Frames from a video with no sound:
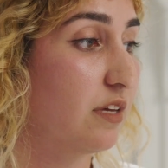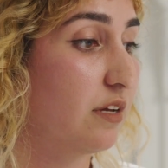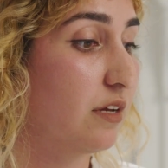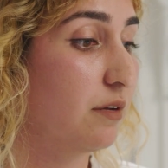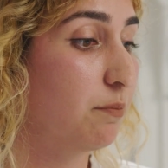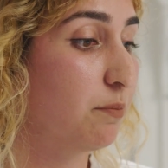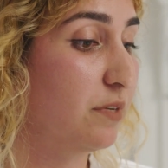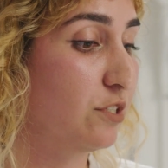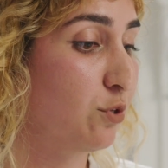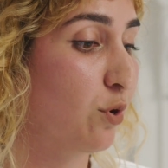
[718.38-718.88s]

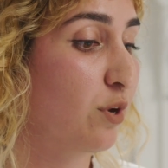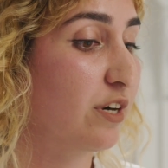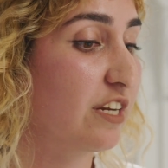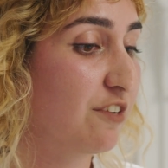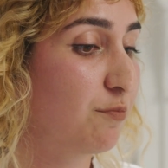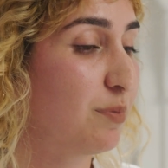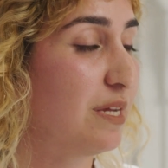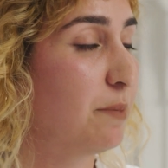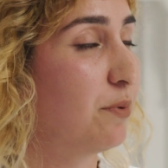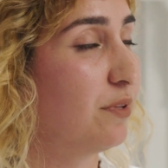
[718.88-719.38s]
The majority
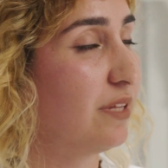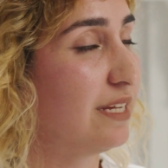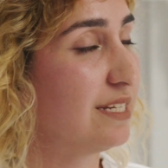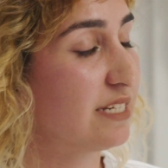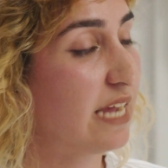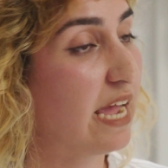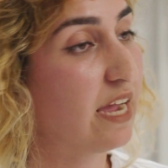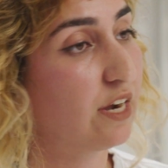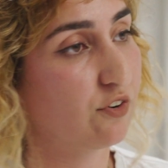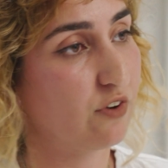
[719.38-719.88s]
of people in
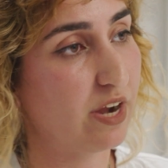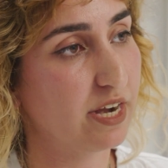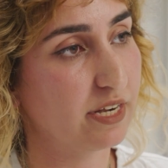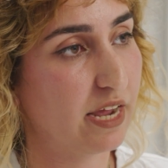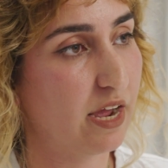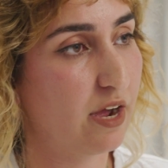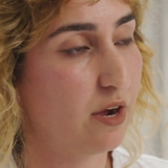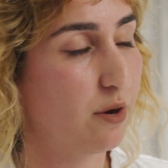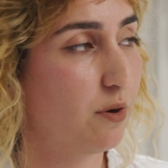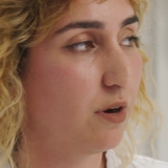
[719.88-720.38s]
tech right
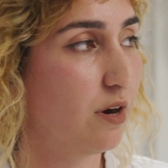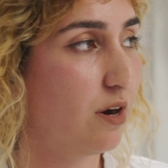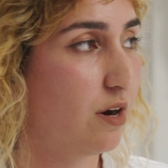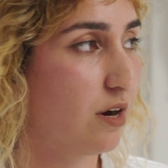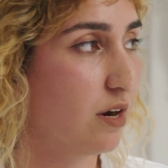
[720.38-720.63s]
now